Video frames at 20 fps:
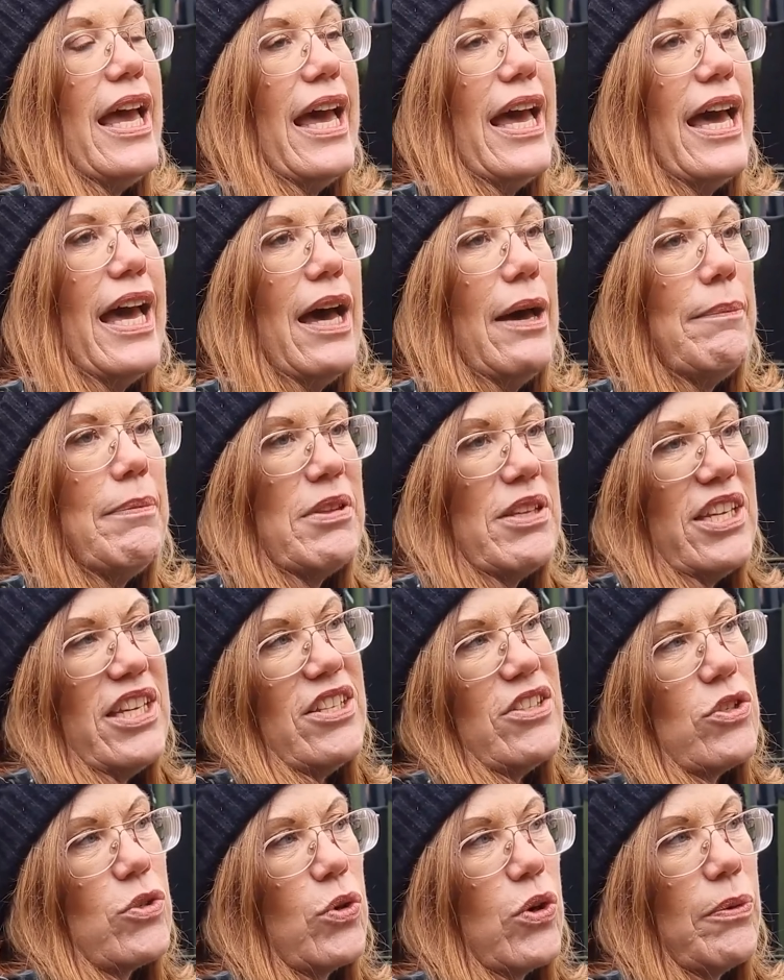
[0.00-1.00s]
But
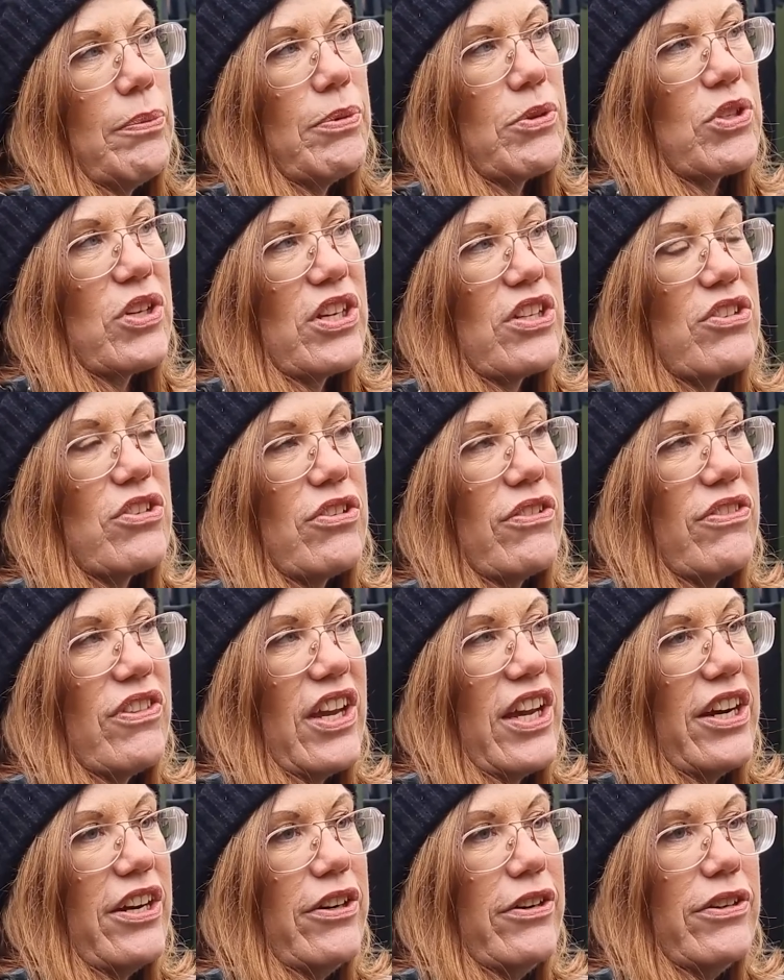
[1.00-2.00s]
he saw a potential
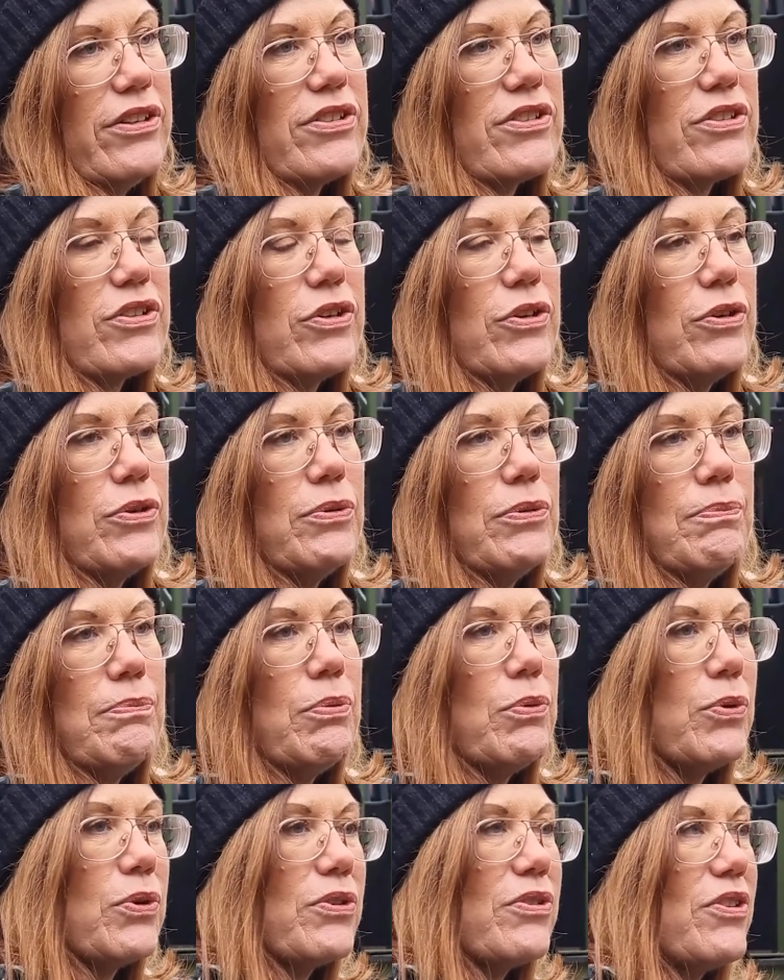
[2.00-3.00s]
there, so
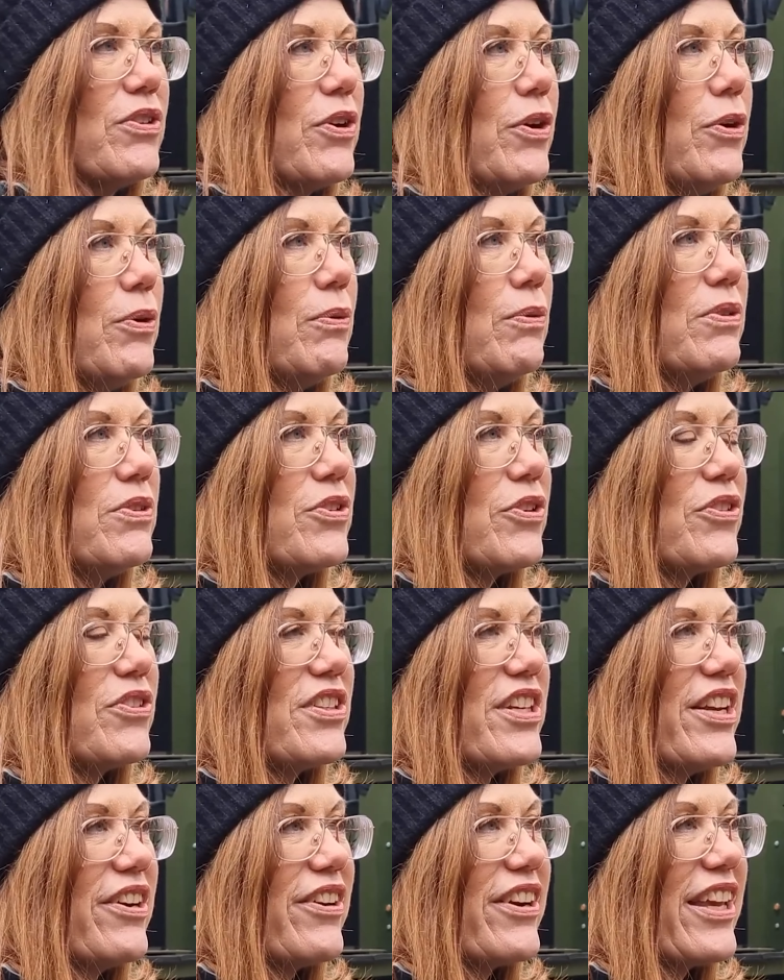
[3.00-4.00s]
bought an old
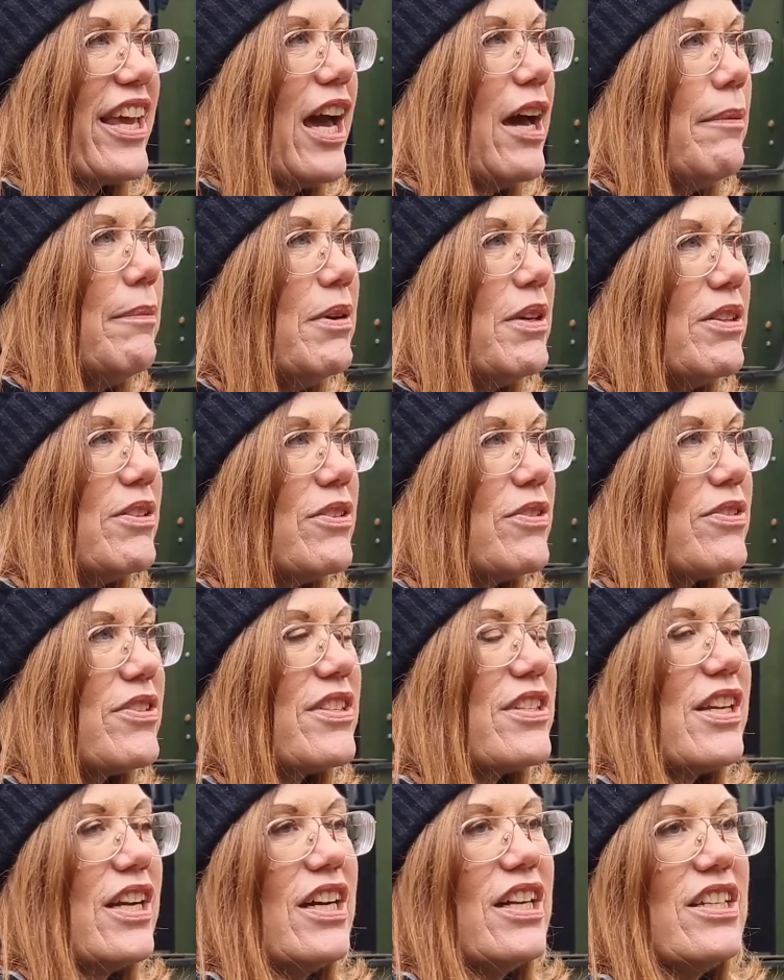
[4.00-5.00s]
John Deere cabin to
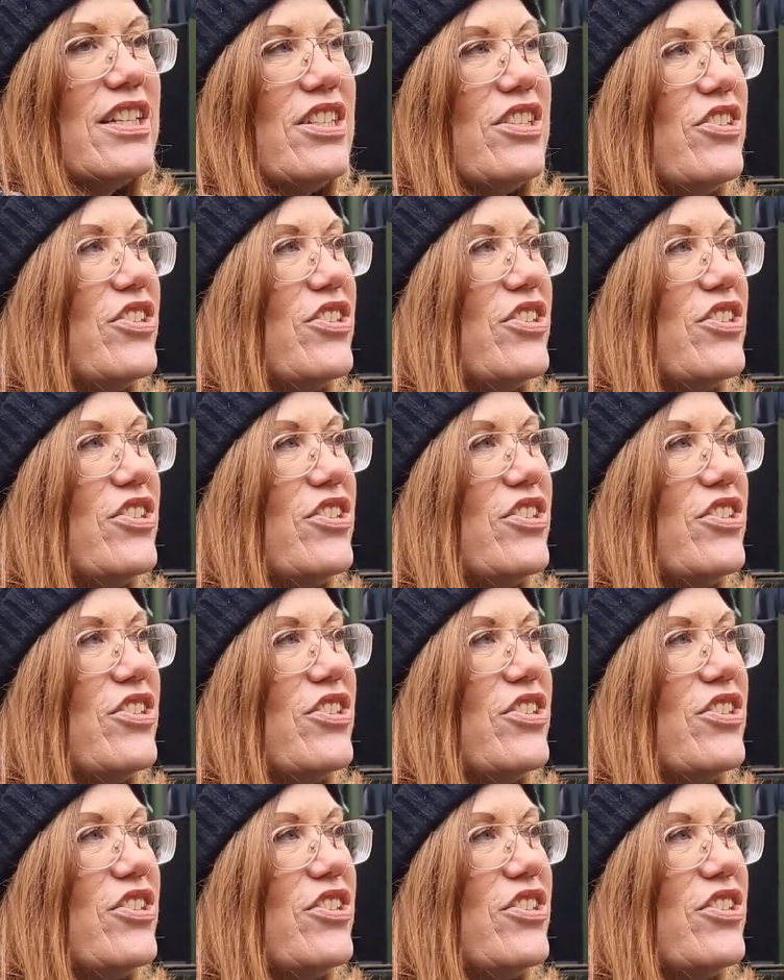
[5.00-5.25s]
study,